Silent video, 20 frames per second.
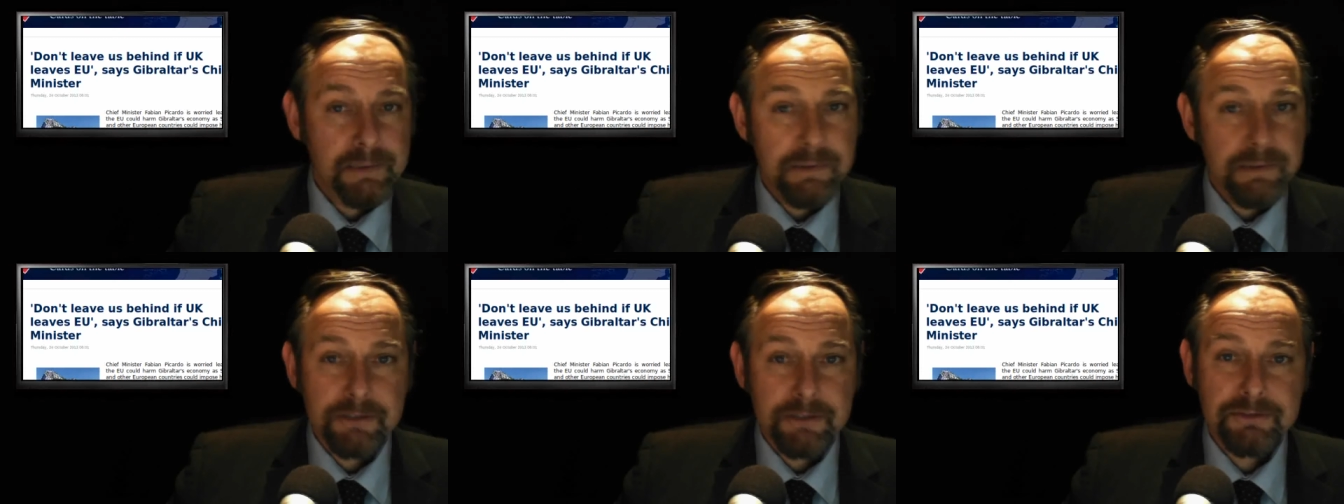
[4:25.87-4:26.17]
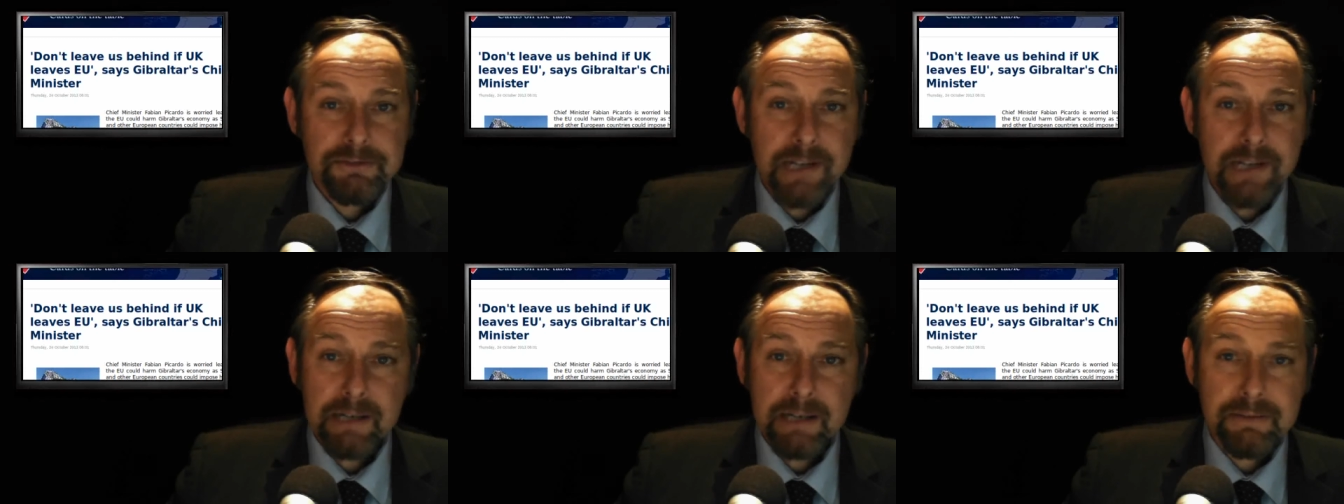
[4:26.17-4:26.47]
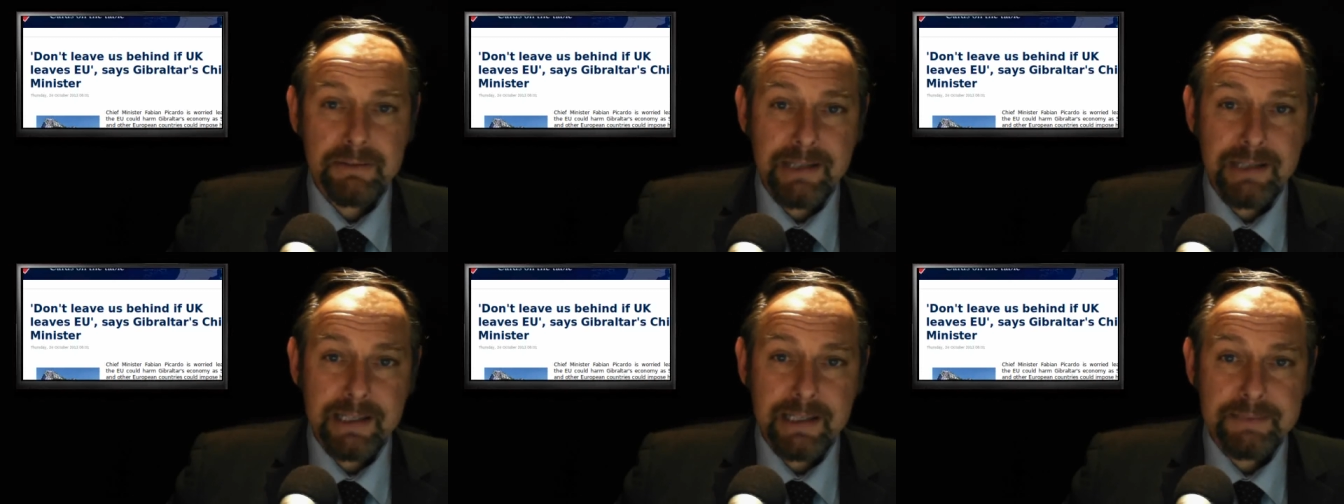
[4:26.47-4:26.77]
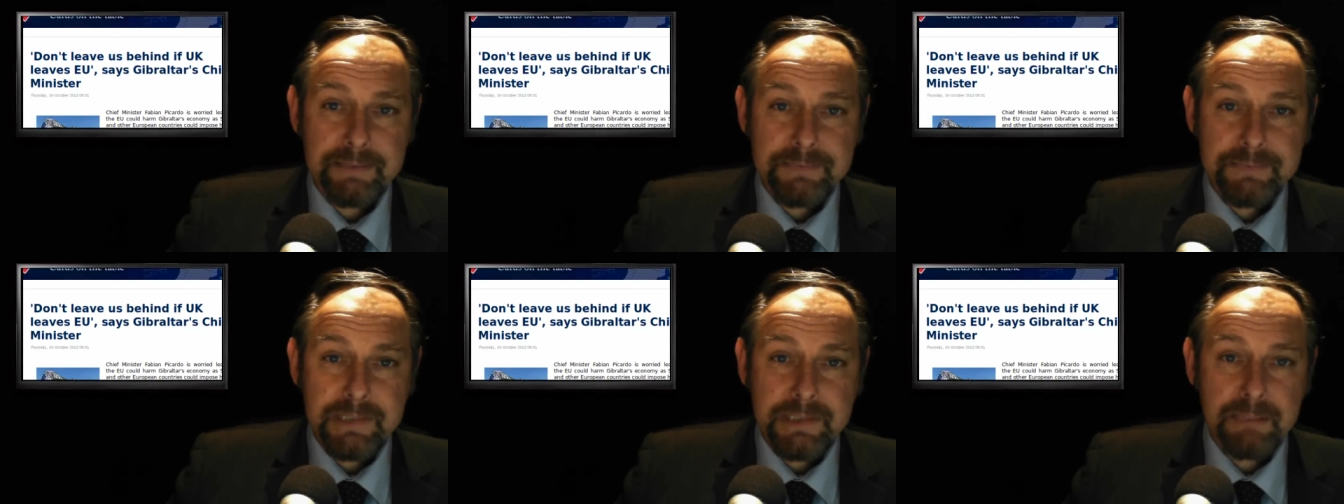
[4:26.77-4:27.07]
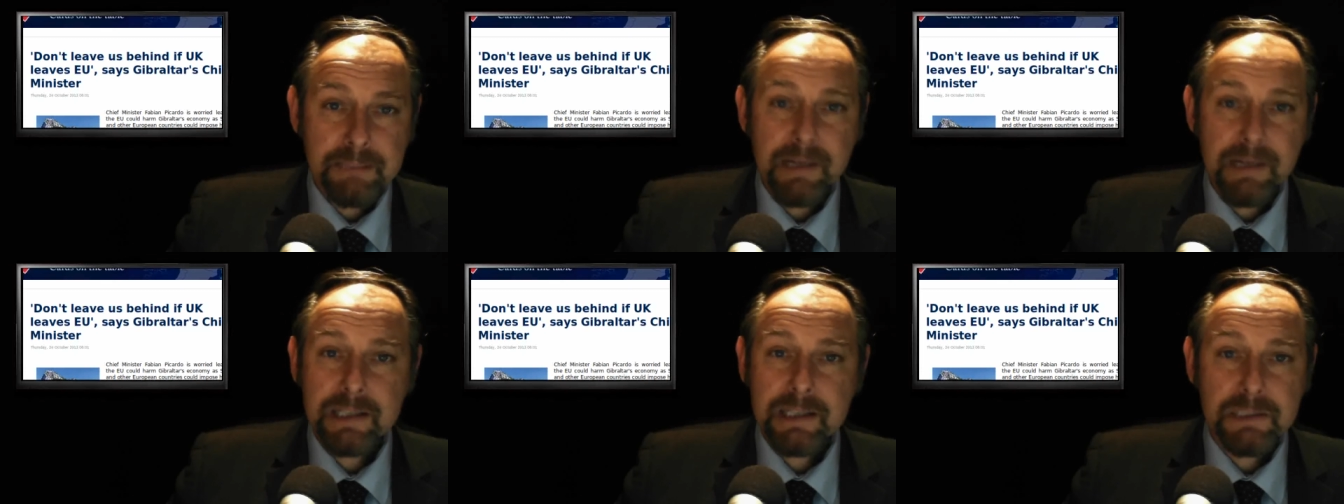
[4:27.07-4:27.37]
well, frankly,
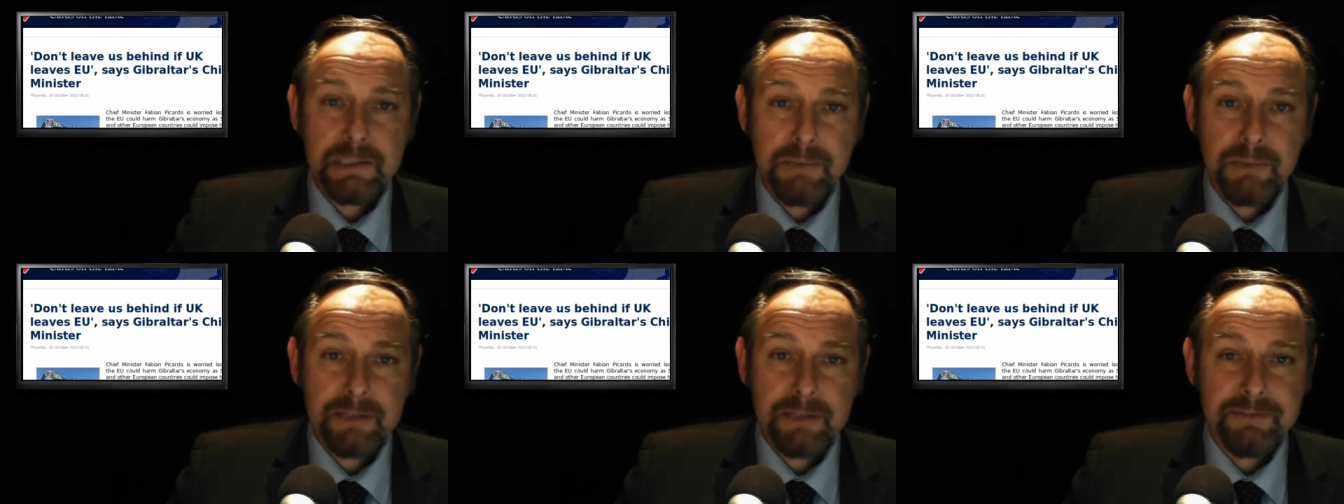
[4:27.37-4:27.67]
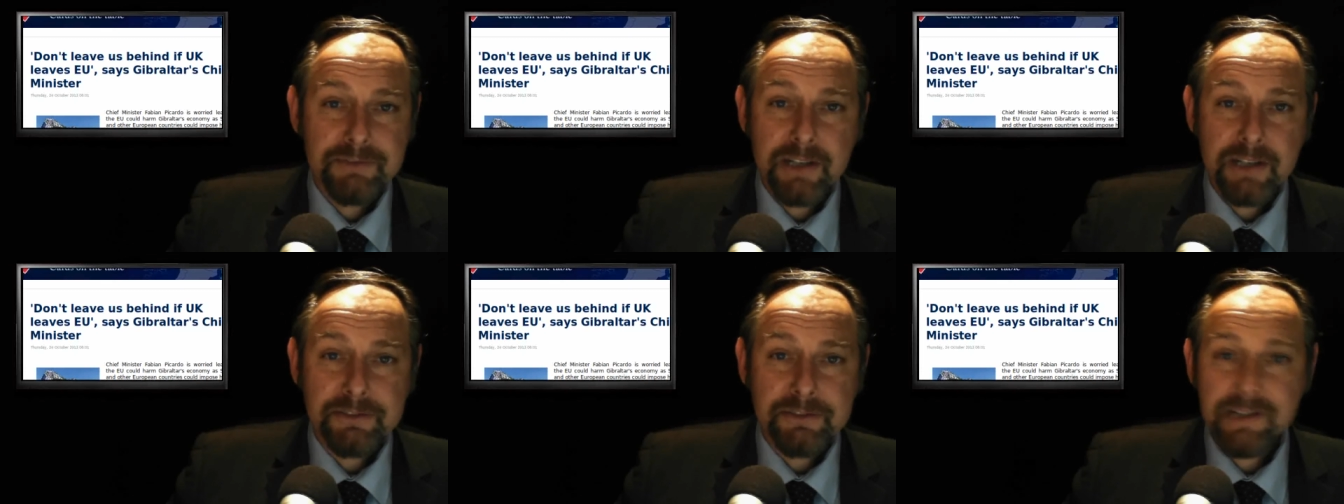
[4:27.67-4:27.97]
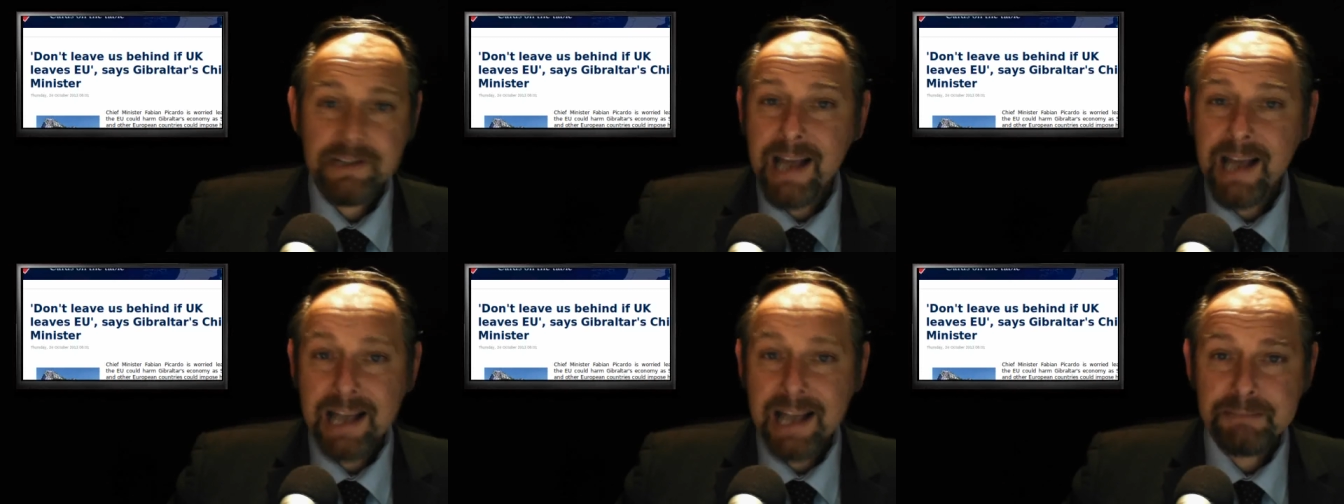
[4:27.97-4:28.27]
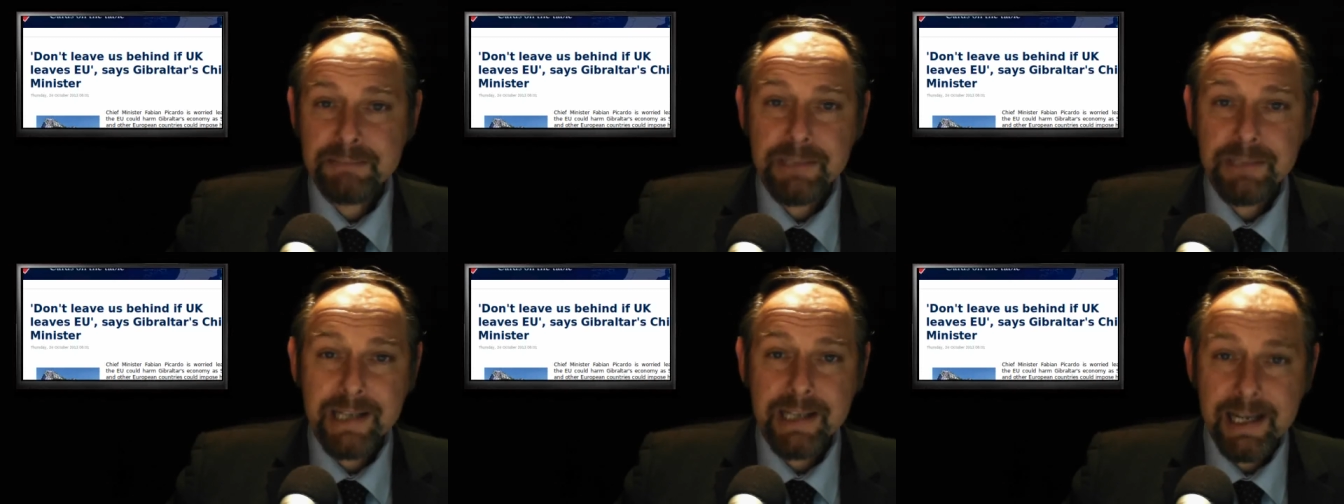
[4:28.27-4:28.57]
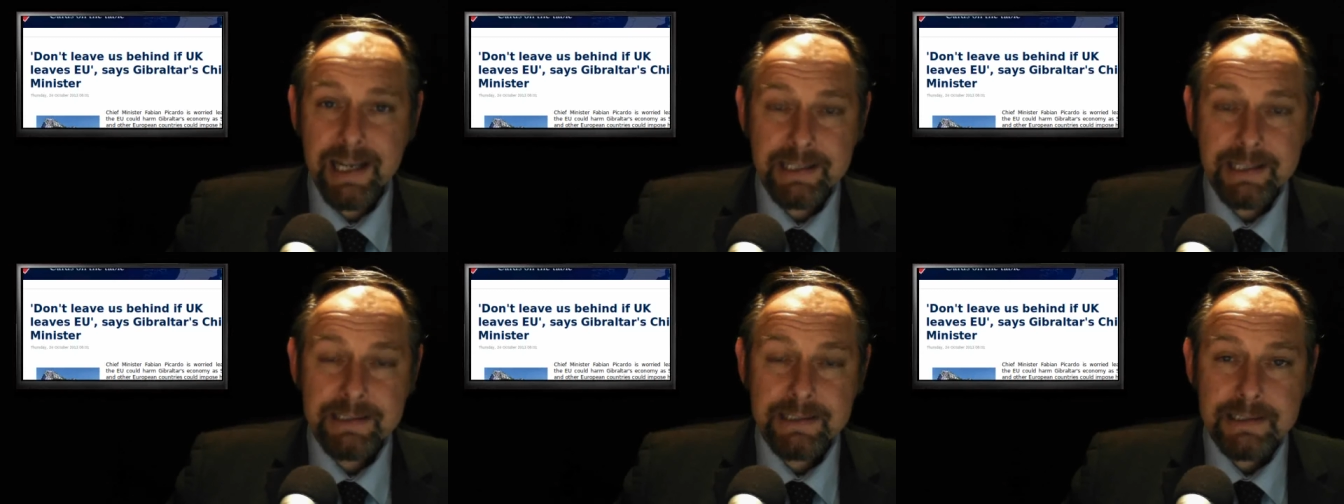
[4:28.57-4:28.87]
you might as well vote for N B
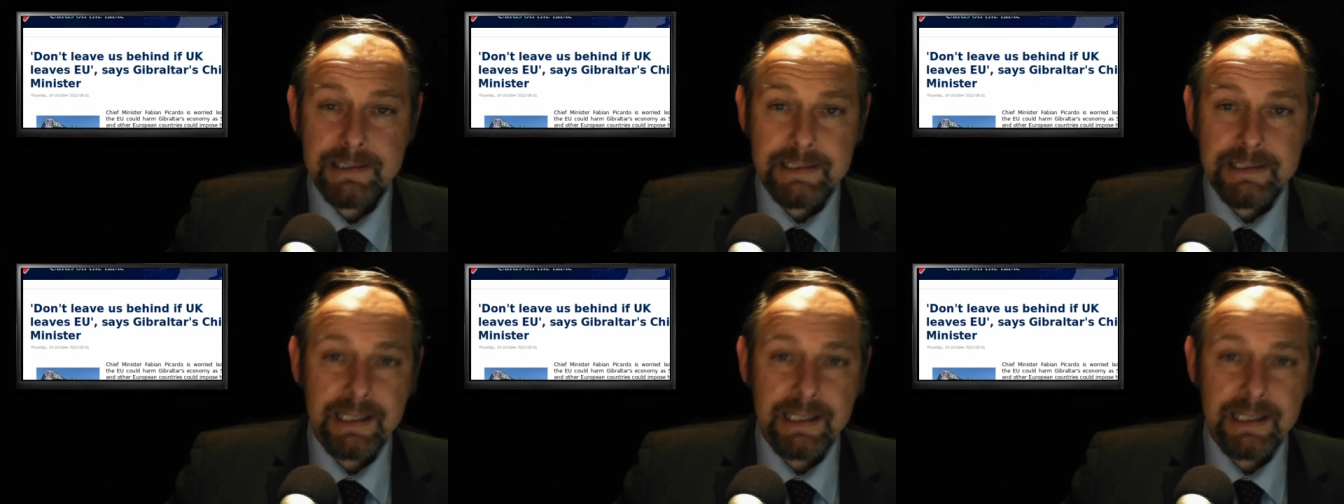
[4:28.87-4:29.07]
E.